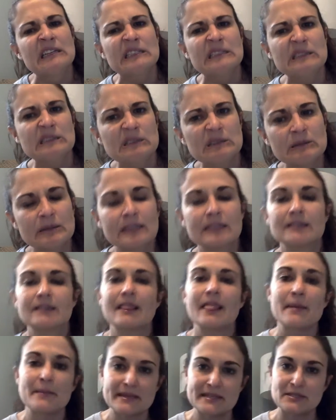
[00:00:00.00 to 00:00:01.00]
Ooh,
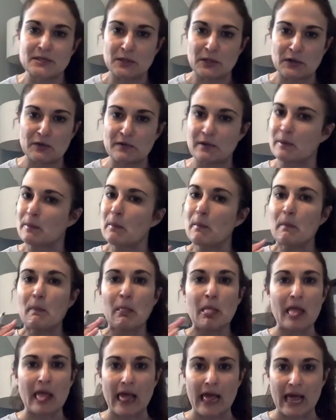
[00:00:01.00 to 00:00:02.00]
let me start over.
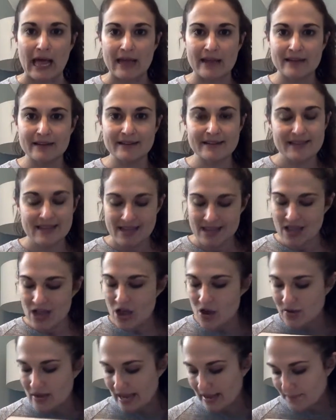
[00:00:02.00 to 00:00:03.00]
Blah.
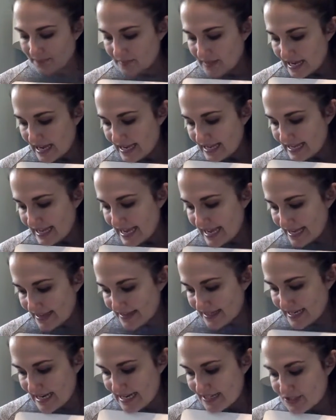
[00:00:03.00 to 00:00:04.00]
Okay,
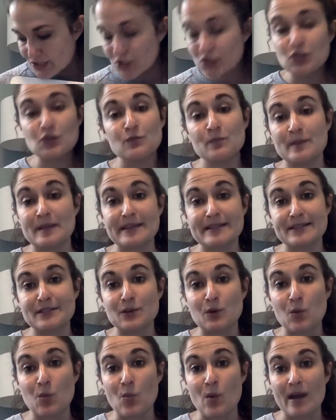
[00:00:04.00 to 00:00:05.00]
Caitlin has 2 beads that
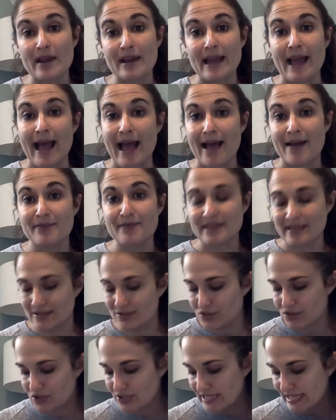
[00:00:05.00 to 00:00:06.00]
are 1/2
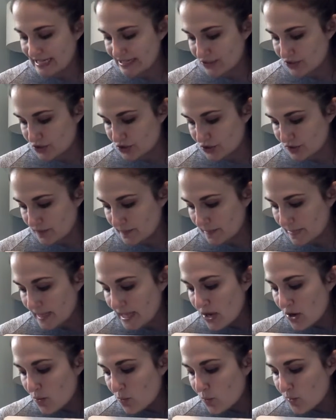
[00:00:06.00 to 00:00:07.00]
inch each.
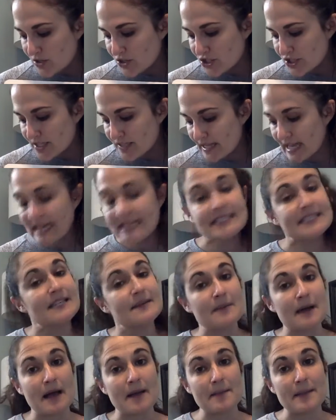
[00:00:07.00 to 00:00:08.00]
When she lines
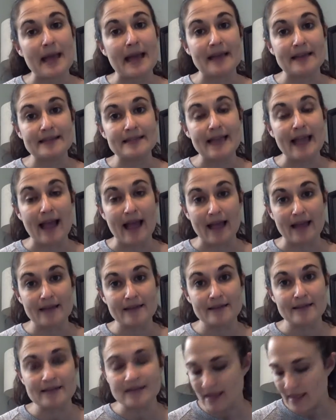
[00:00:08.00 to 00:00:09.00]
them up end to
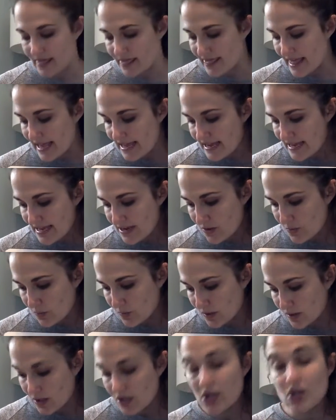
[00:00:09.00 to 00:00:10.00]
end, they
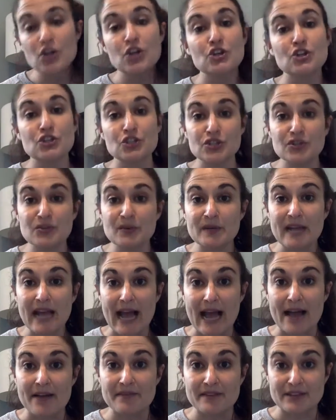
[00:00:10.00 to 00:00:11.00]
equal
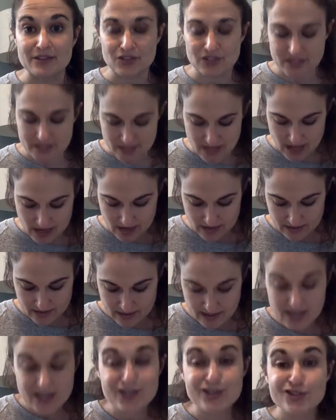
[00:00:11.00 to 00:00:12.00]
2.5 inches long,
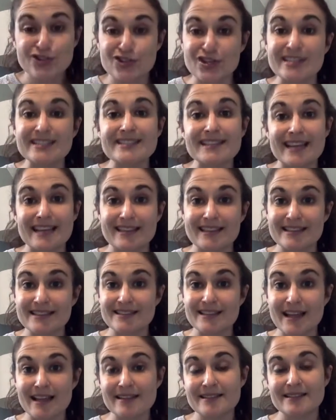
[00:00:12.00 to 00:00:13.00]
just like this
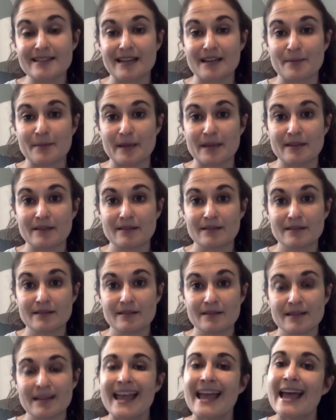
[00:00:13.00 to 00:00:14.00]
line segment.
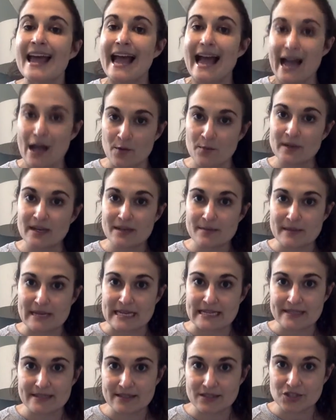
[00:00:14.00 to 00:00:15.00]
How many
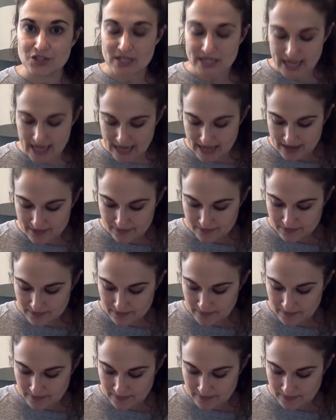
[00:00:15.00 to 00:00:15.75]
beads does she have?